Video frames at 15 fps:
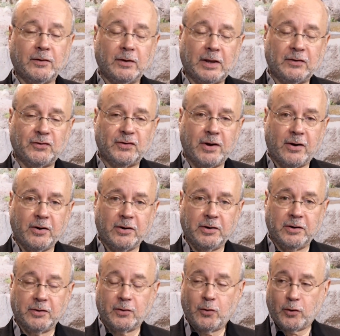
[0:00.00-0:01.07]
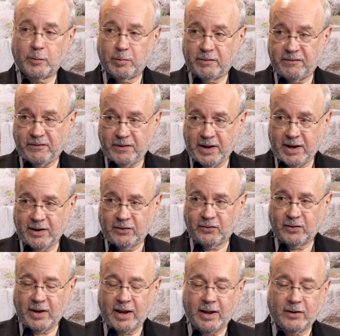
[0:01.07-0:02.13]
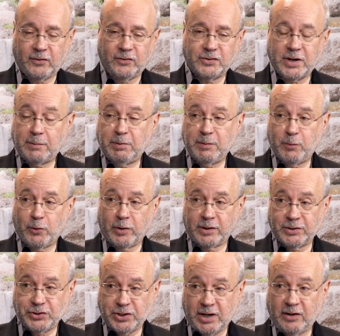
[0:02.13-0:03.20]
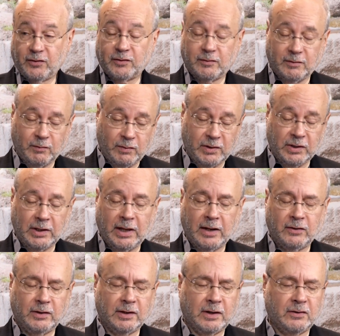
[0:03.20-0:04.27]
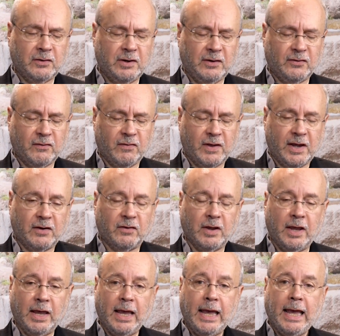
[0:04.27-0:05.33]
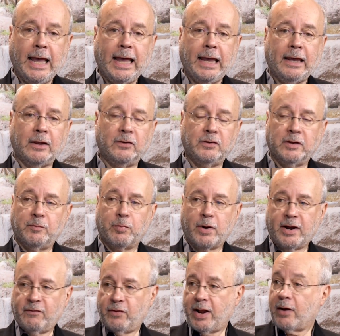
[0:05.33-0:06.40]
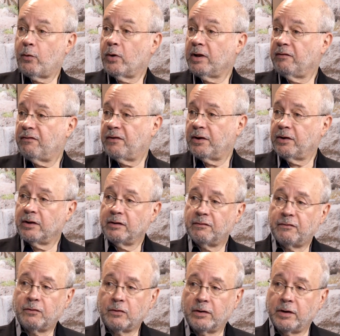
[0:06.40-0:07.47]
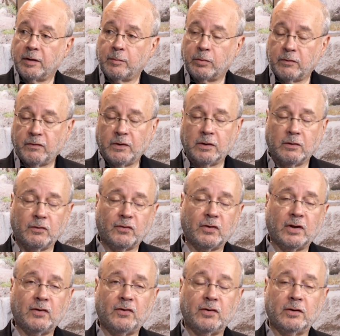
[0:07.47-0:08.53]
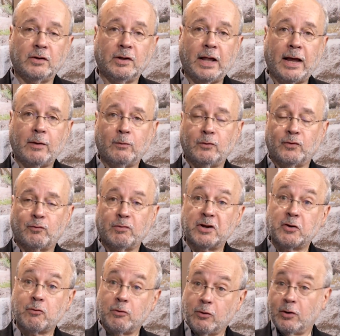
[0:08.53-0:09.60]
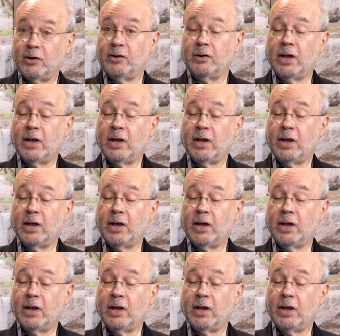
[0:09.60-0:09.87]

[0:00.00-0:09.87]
I started in corporate finance at JP Morgan Chase, one of the entities of that, and did private equity funding for a number of years until I was recruited